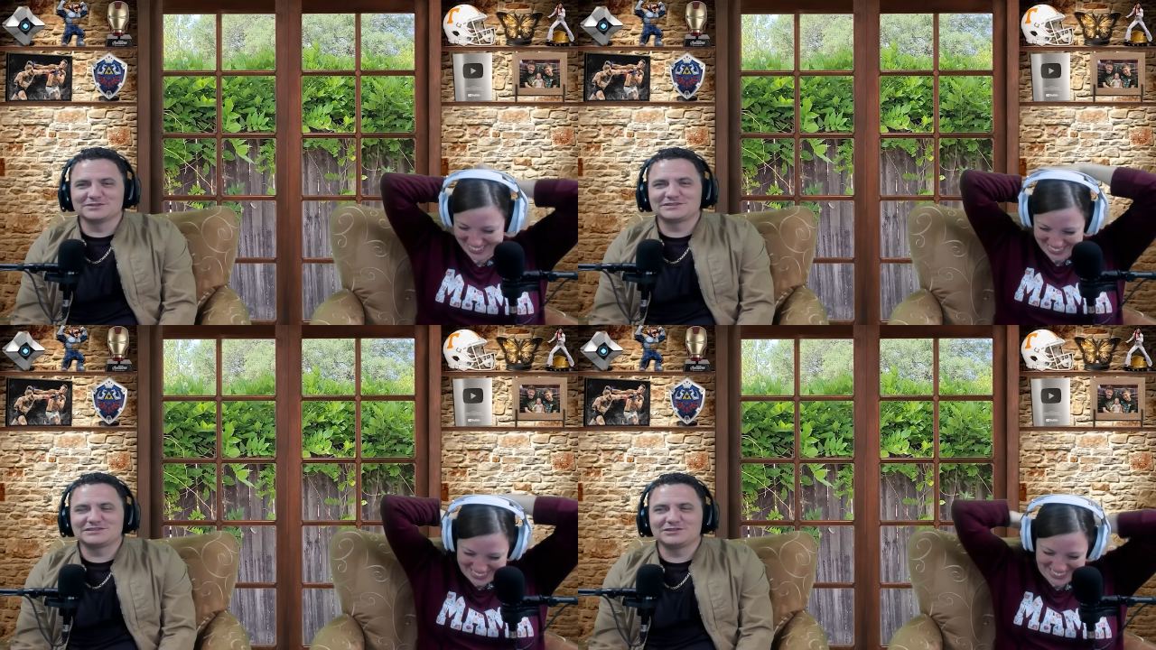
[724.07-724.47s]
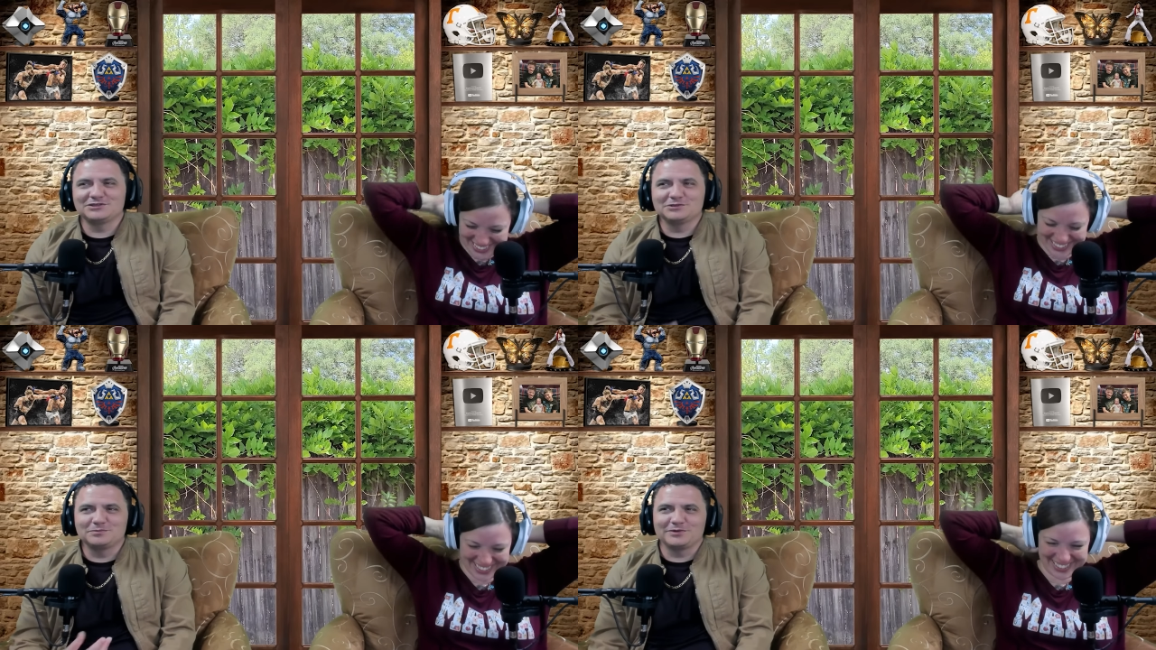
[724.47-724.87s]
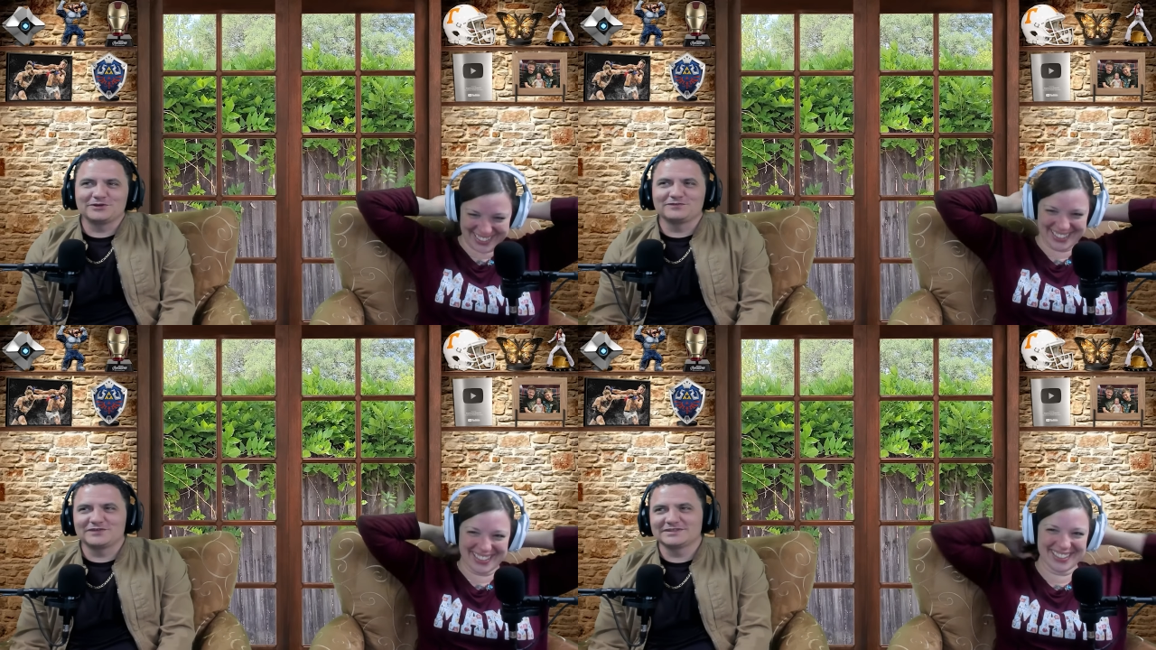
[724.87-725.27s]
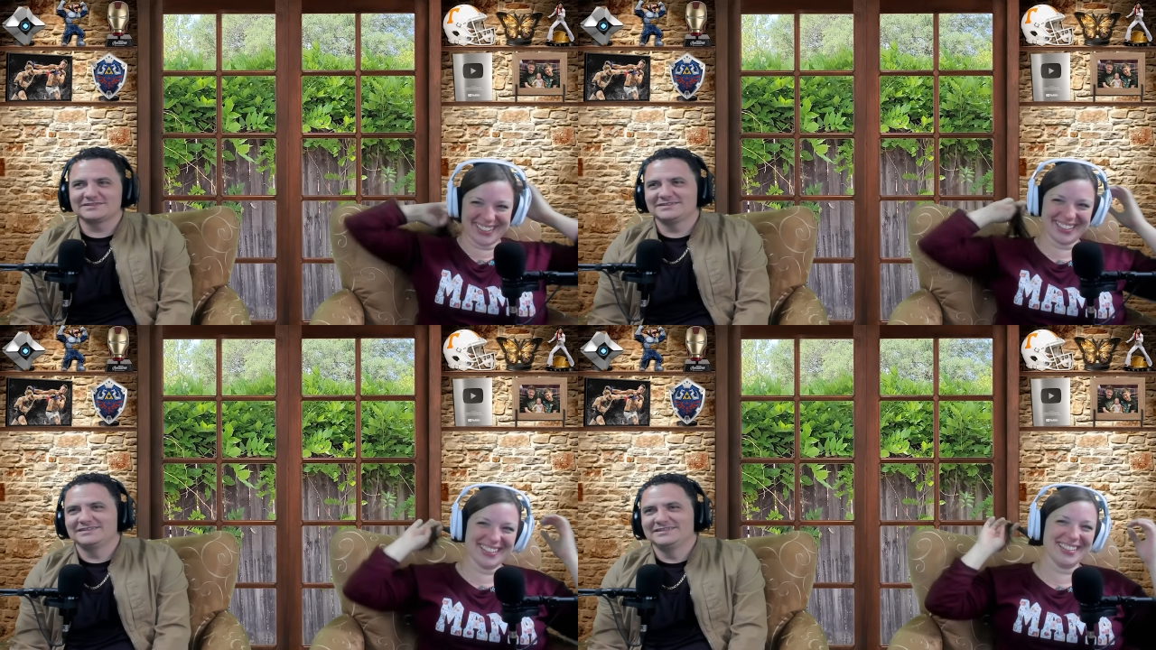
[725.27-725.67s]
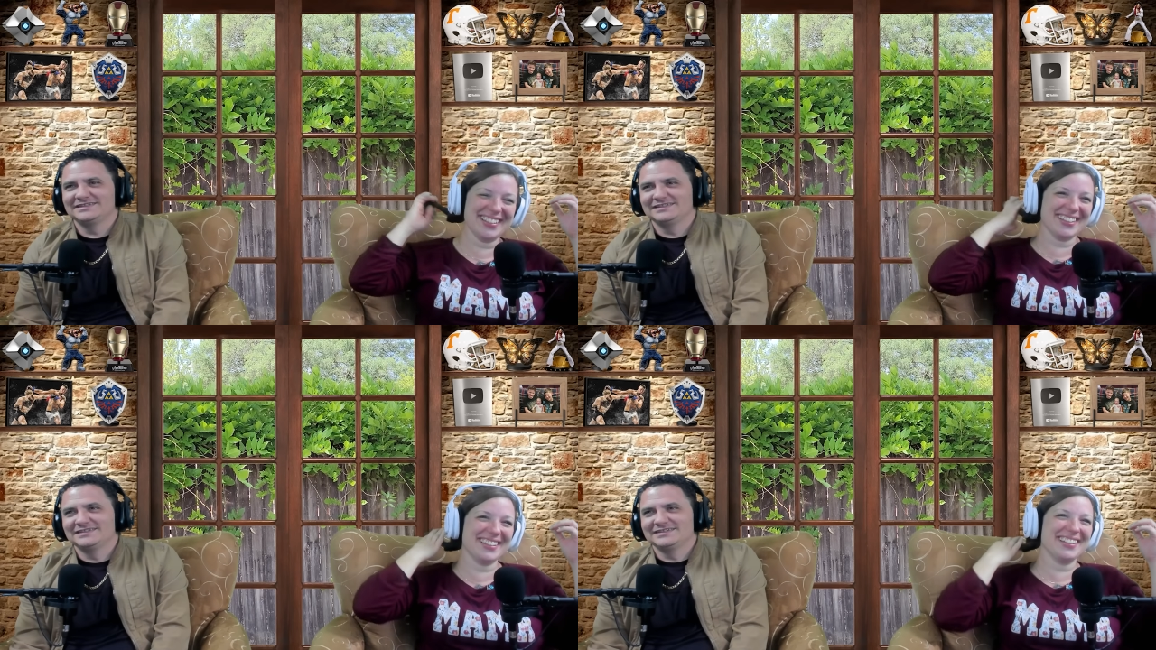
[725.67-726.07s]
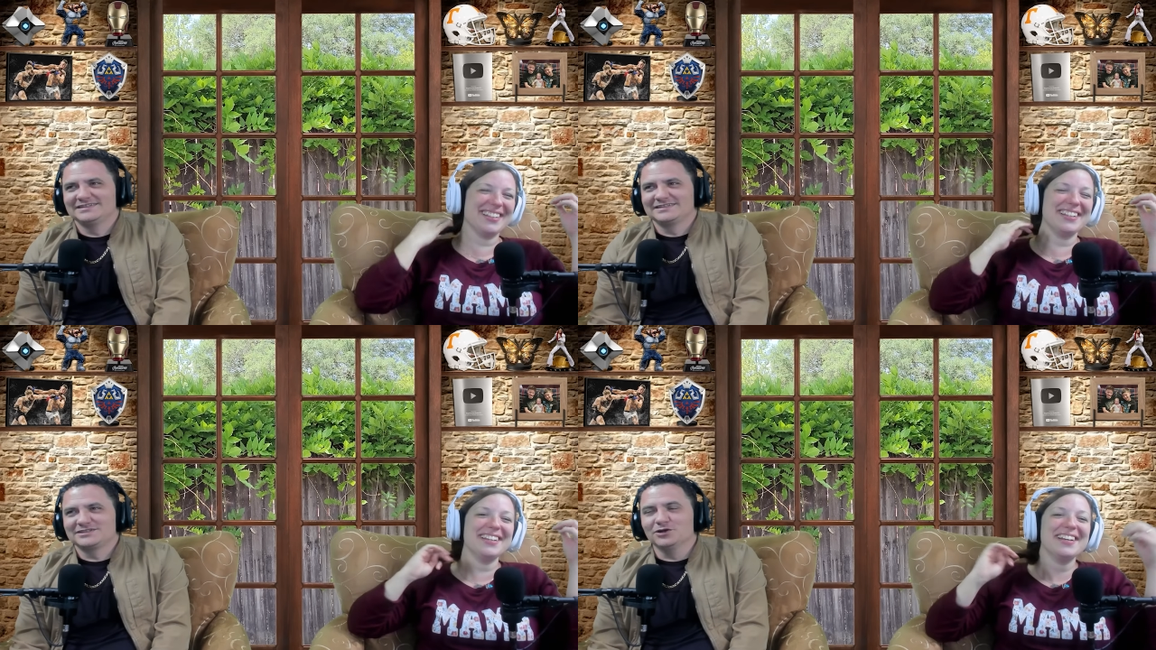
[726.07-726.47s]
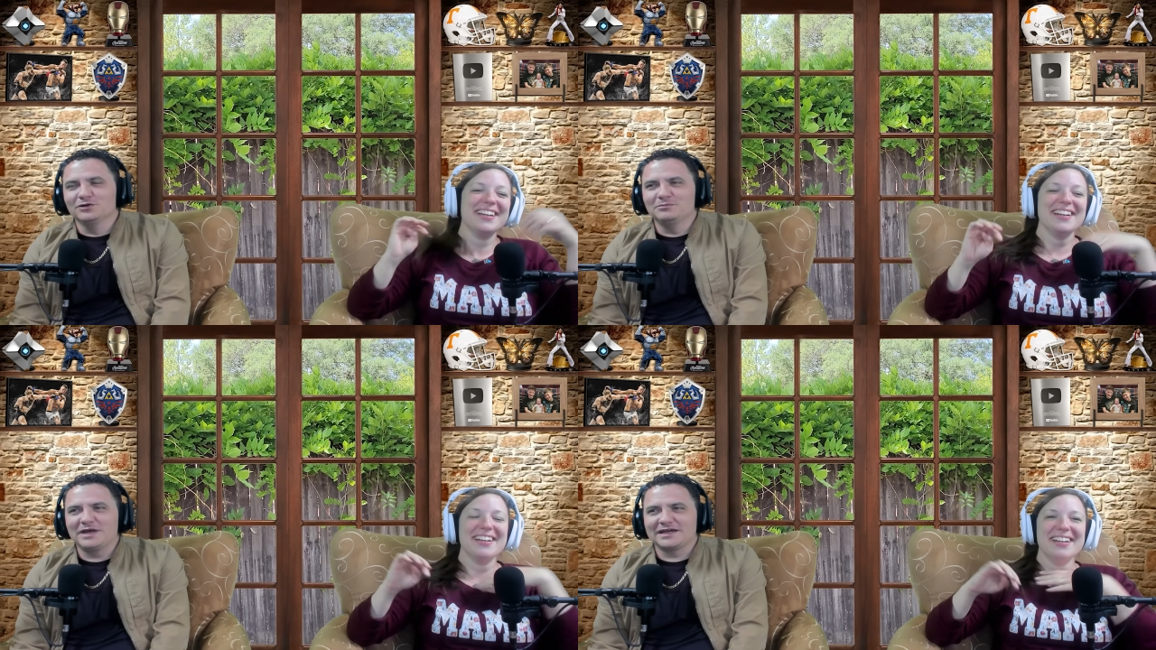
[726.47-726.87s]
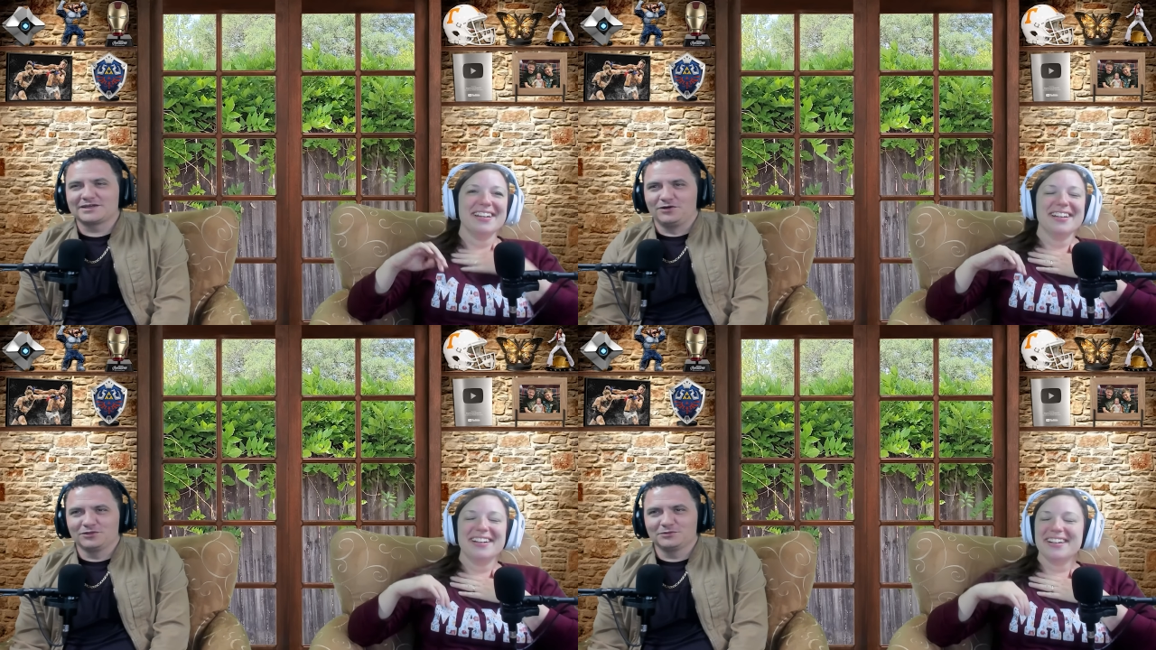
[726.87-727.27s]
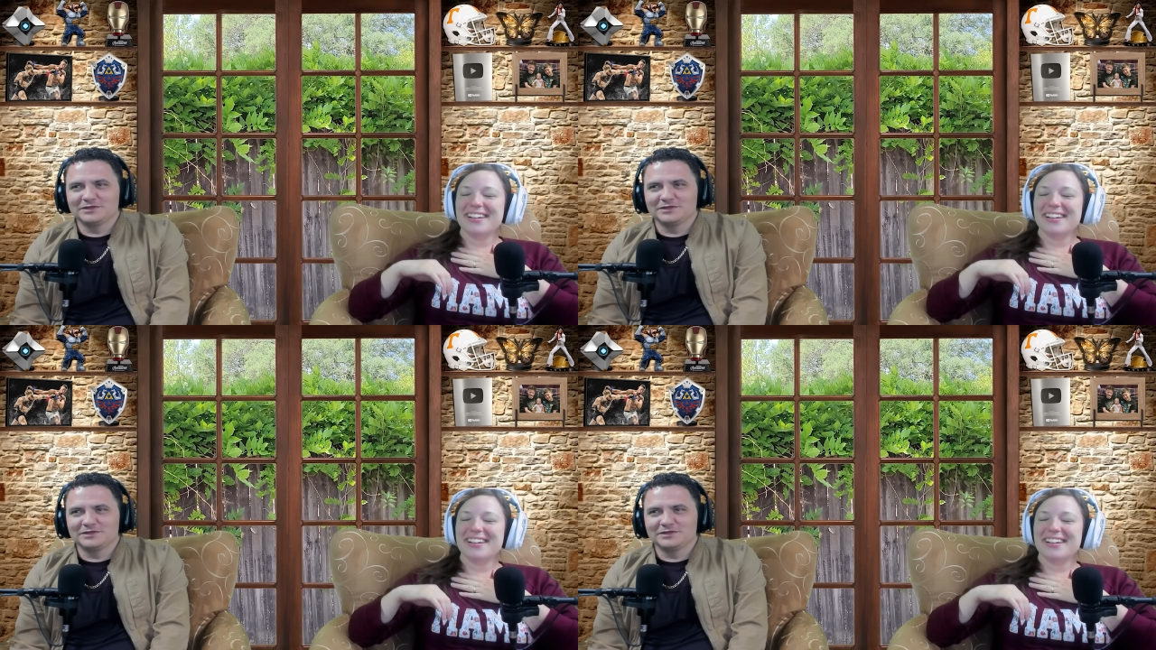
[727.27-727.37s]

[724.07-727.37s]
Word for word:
Speaker 1: was so perfect. Going back all the way to